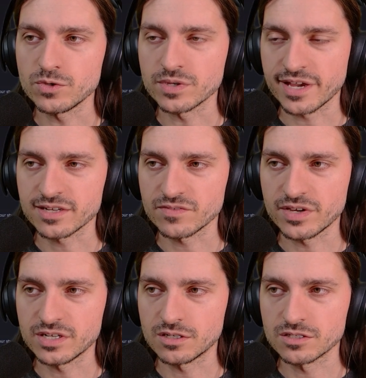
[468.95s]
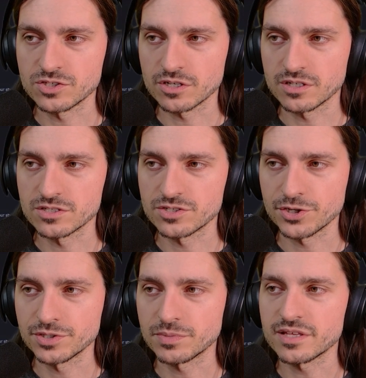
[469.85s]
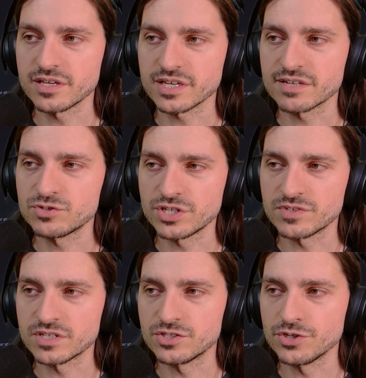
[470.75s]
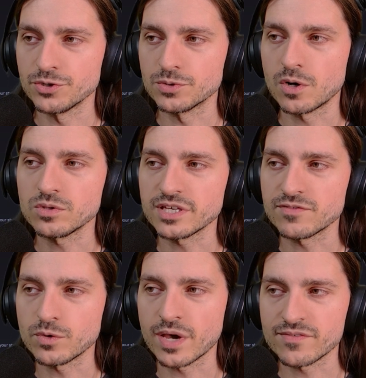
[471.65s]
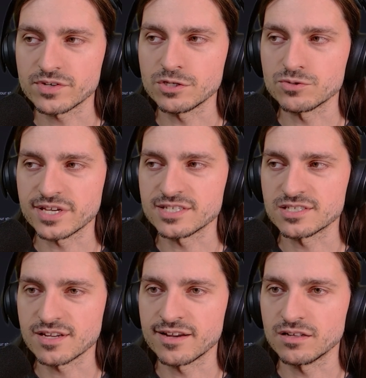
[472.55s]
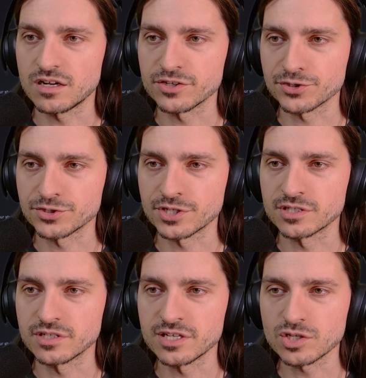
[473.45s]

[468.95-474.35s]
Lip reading: you can activate it on Zargon's turn, but I think I've shifted to only if you haven't used a style on your turn.